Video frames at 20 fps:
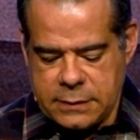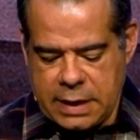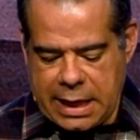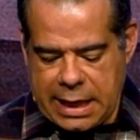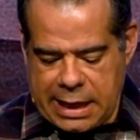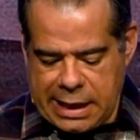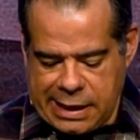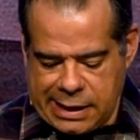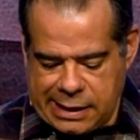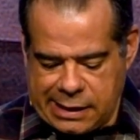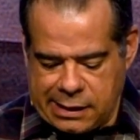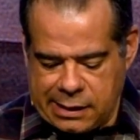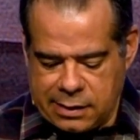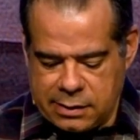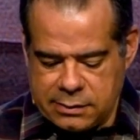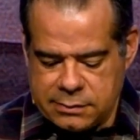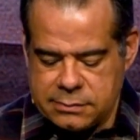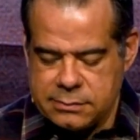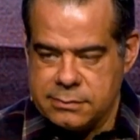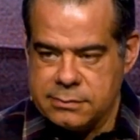Aching.
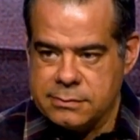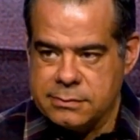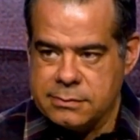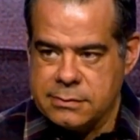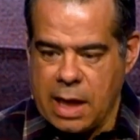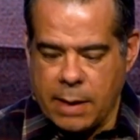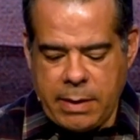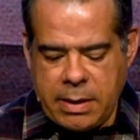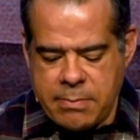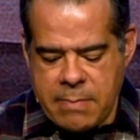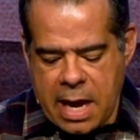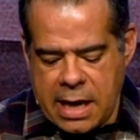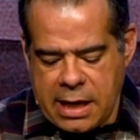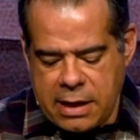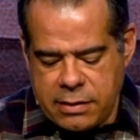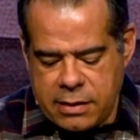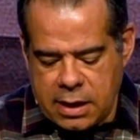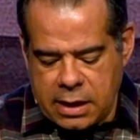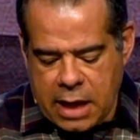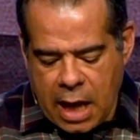I mean, many
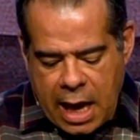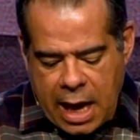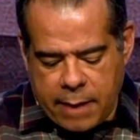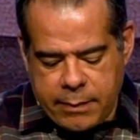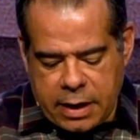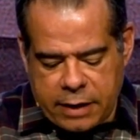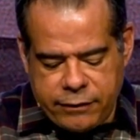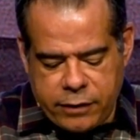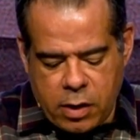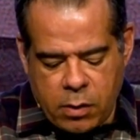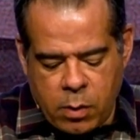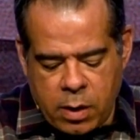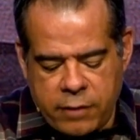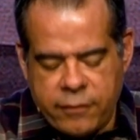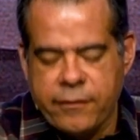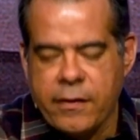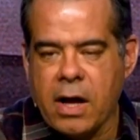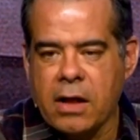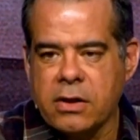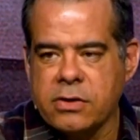think, I mean, if you don't want
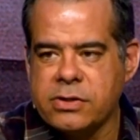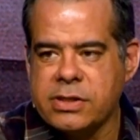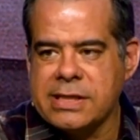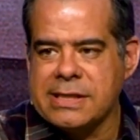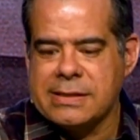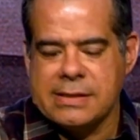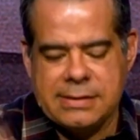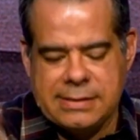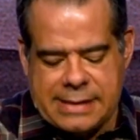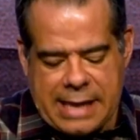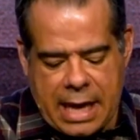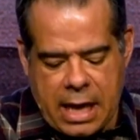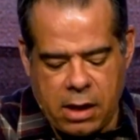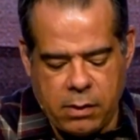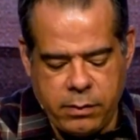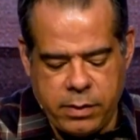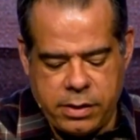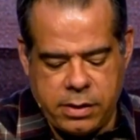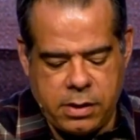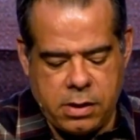to follow Jesus, to hell
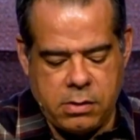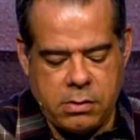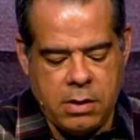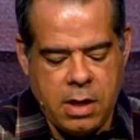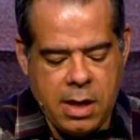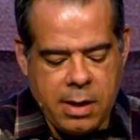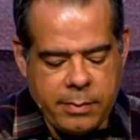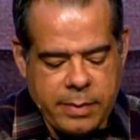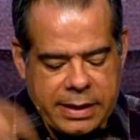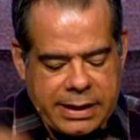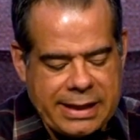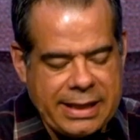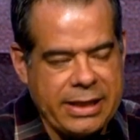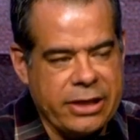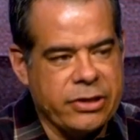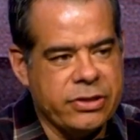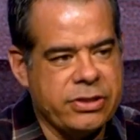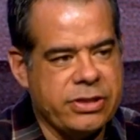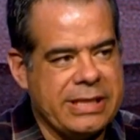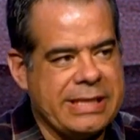with you. But
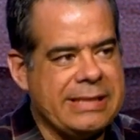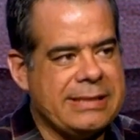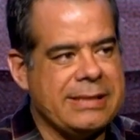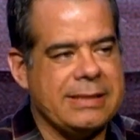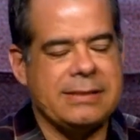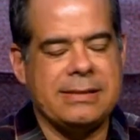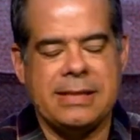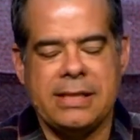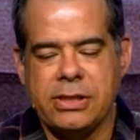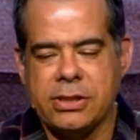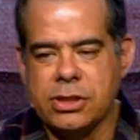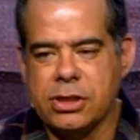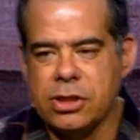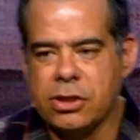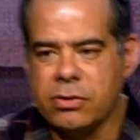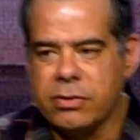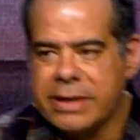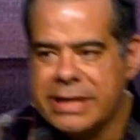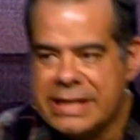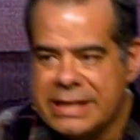here, Jesus is
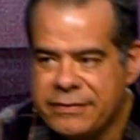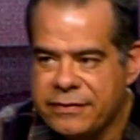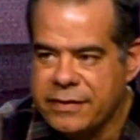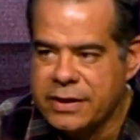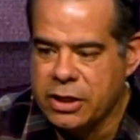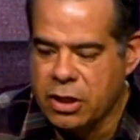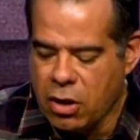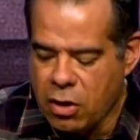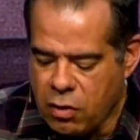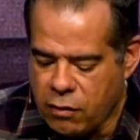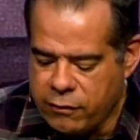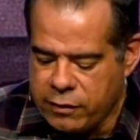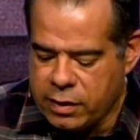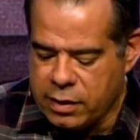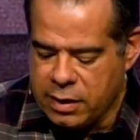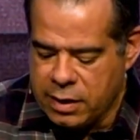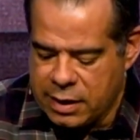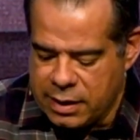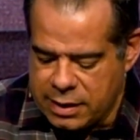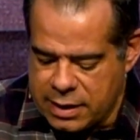grieving
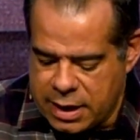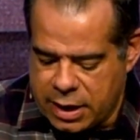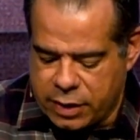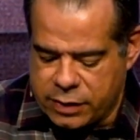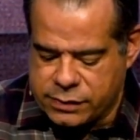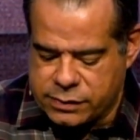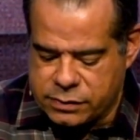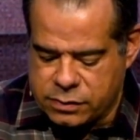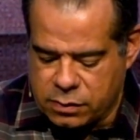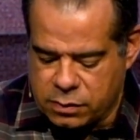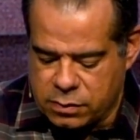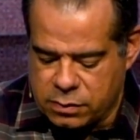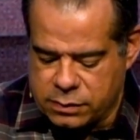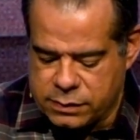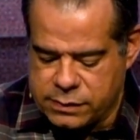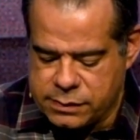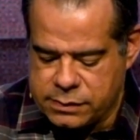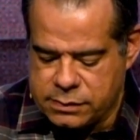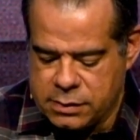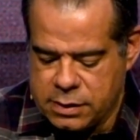over their
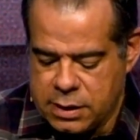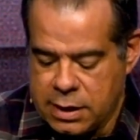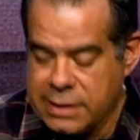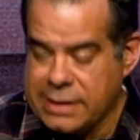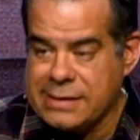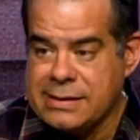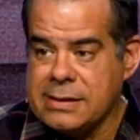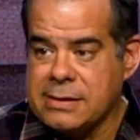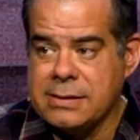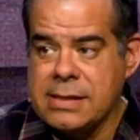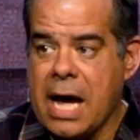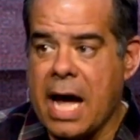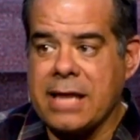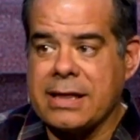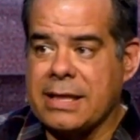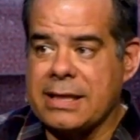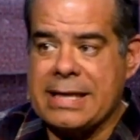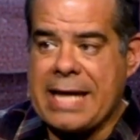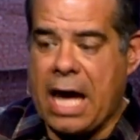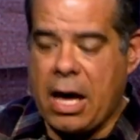souls. This is not
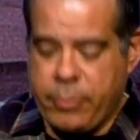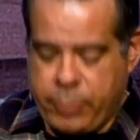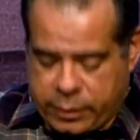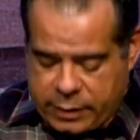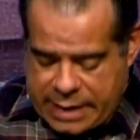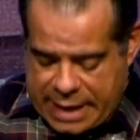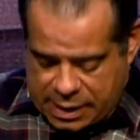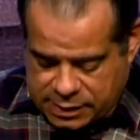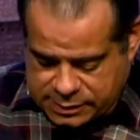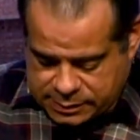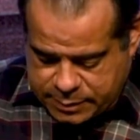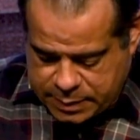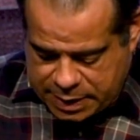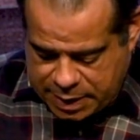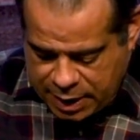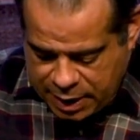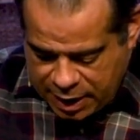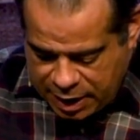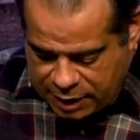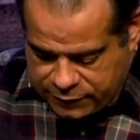the loud pronouncement
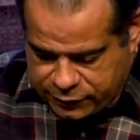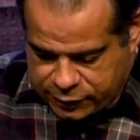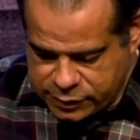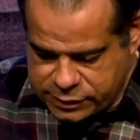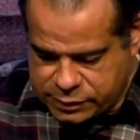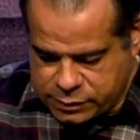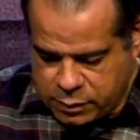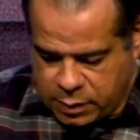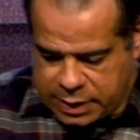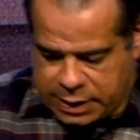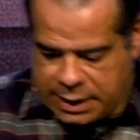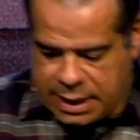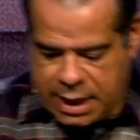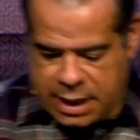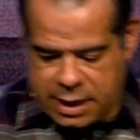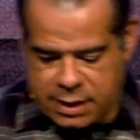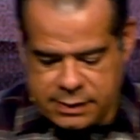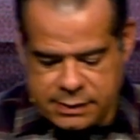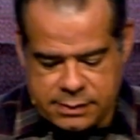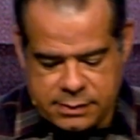of verse
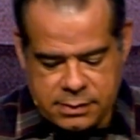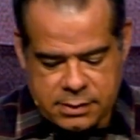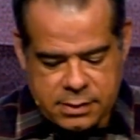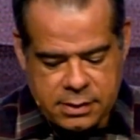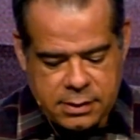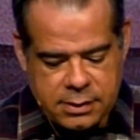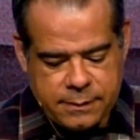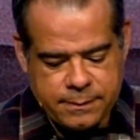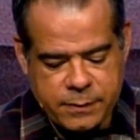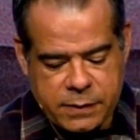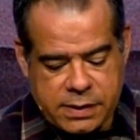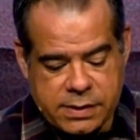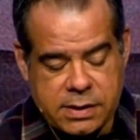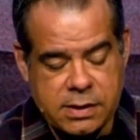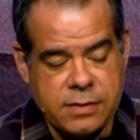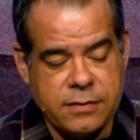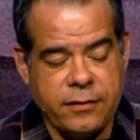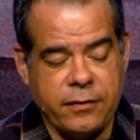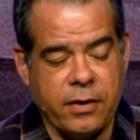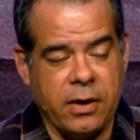28. This
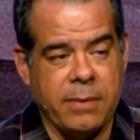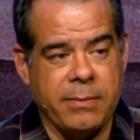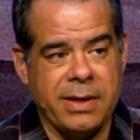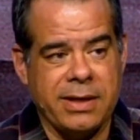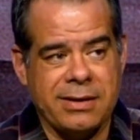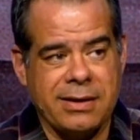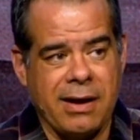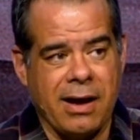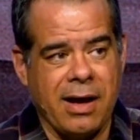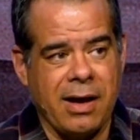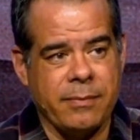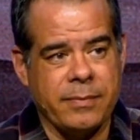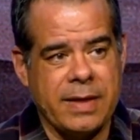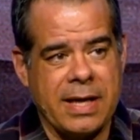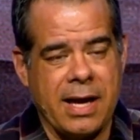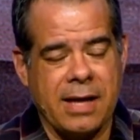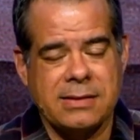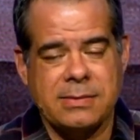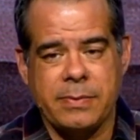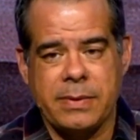is firm and calm,
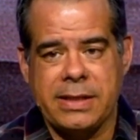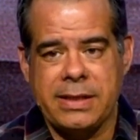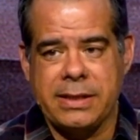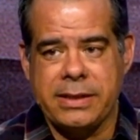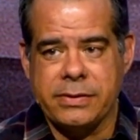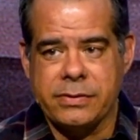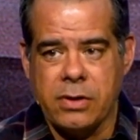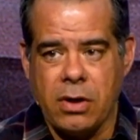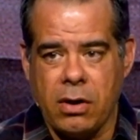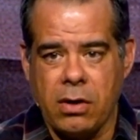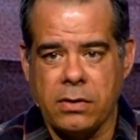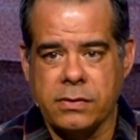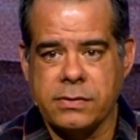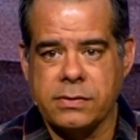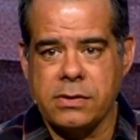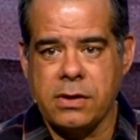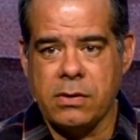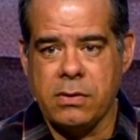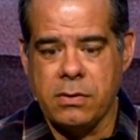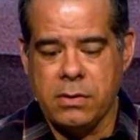yes, but it is
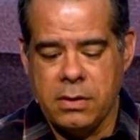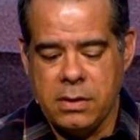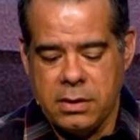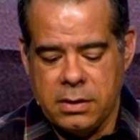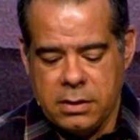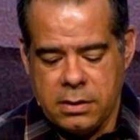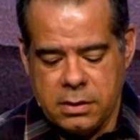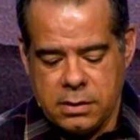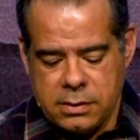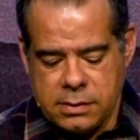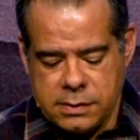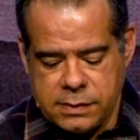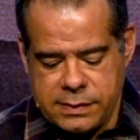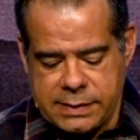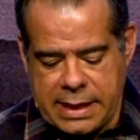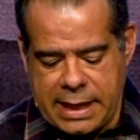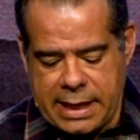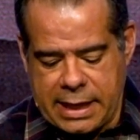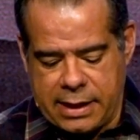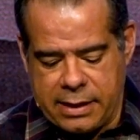also
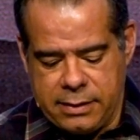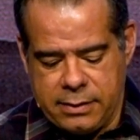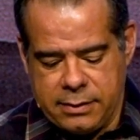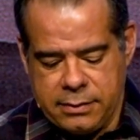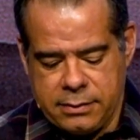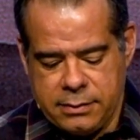sad.